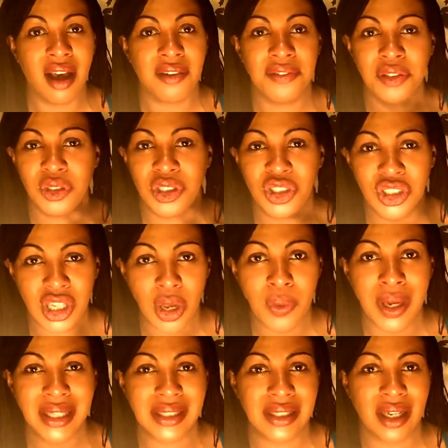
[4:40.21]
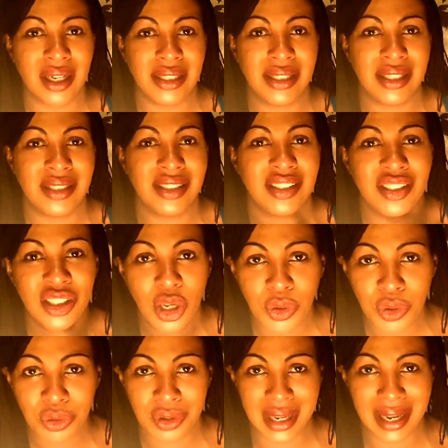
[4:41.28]
I feel so excited,
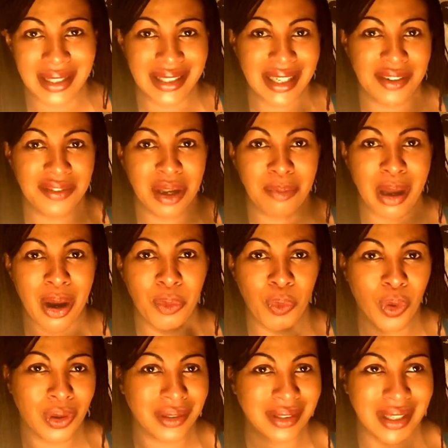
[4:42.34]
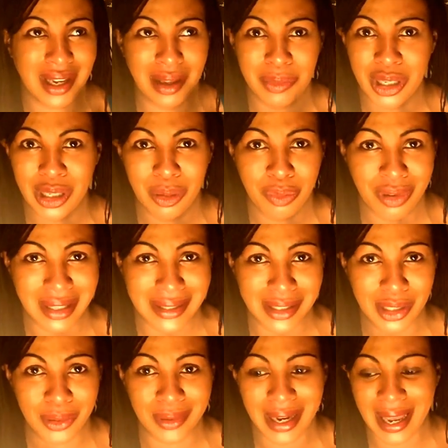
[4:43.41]
so creative about what I'm going to bring
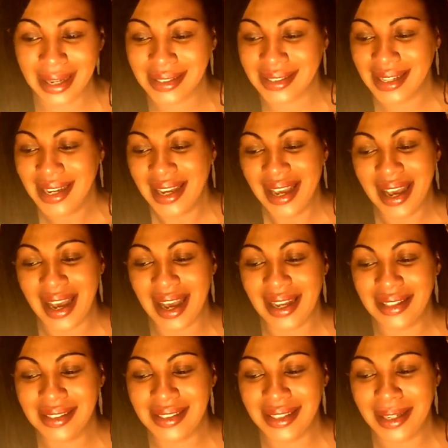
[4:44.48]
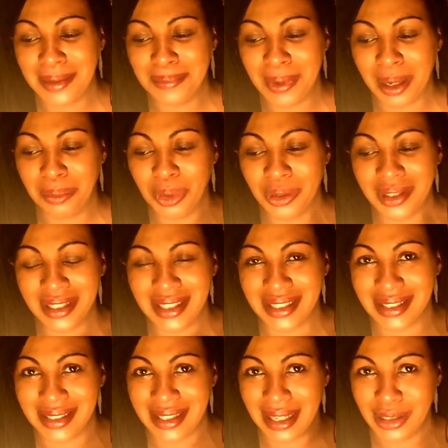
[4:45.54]
to you next, and I'm not
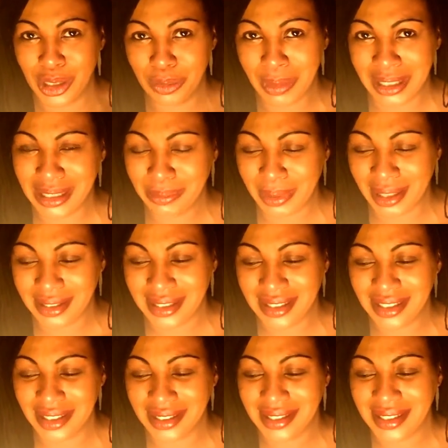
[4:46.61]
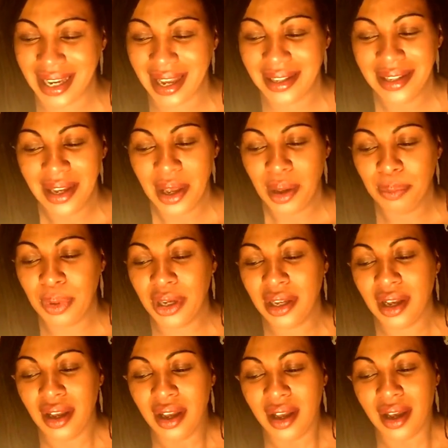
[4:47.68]
going to say too much about it just yet,
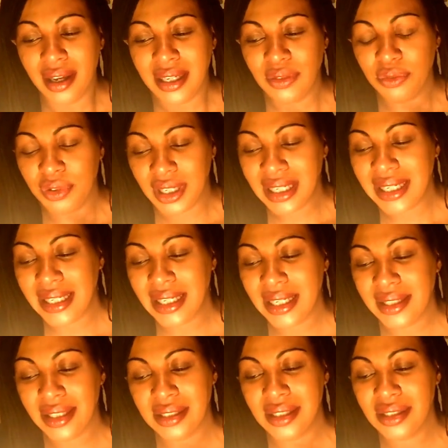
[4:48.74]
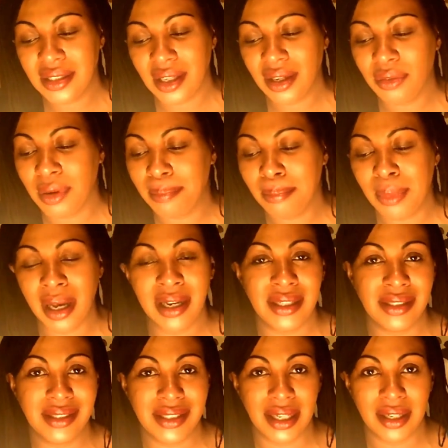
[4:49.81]
but it really, this is a
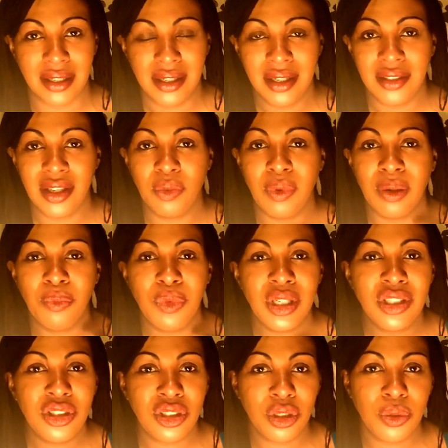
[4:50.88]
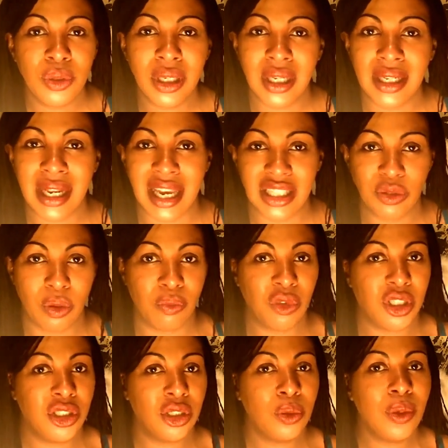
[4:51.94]
reminder that when we do connect, when
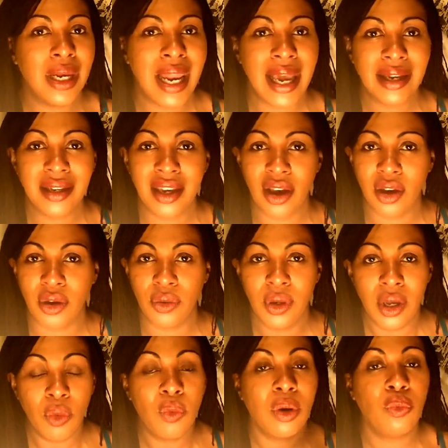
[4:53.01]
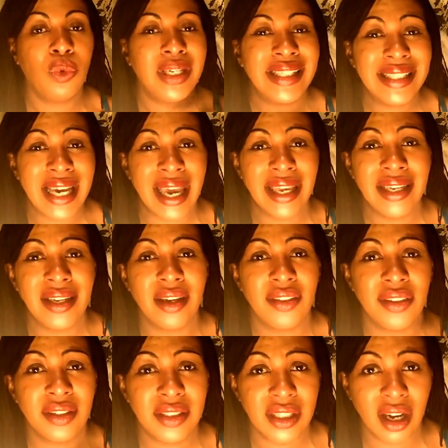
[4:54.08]
we do let go, when we
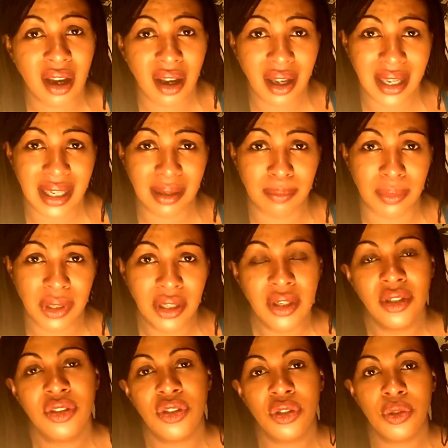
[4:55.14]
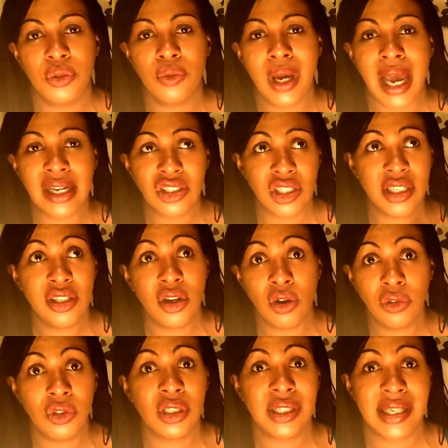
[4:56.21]
take the time to actually
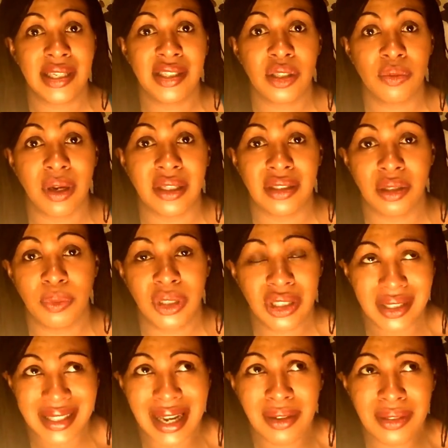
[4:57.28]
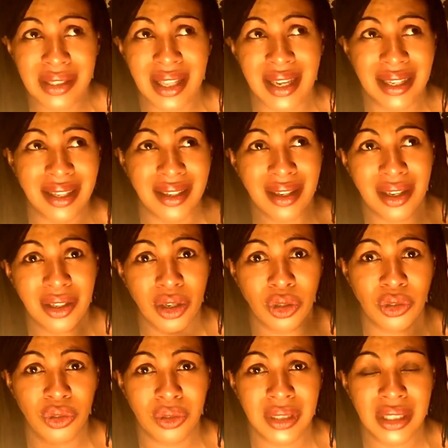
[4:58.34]
consciously surrender, which sounds like a
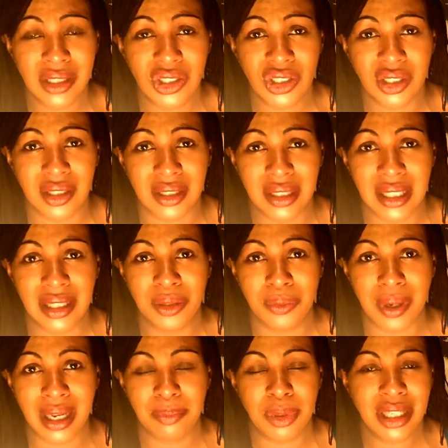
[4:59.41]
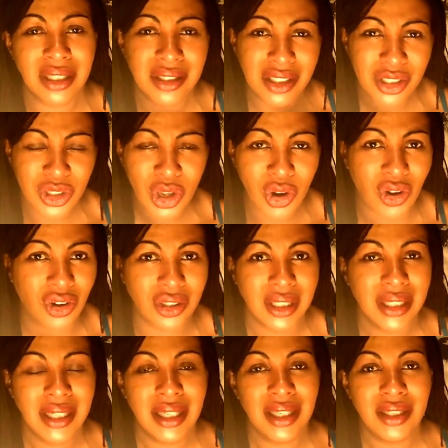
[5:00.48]
contradiction in a way, but it's
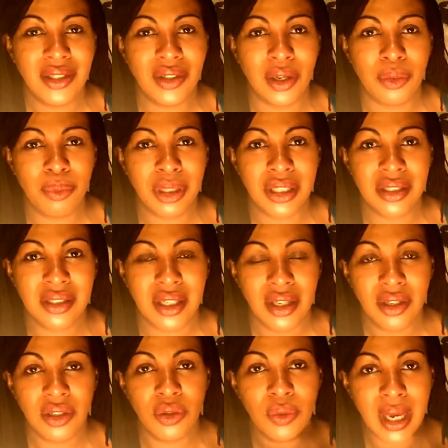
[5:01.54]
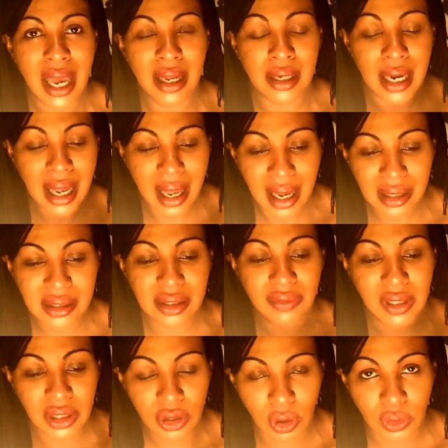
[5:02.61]
not, you know, because you can actively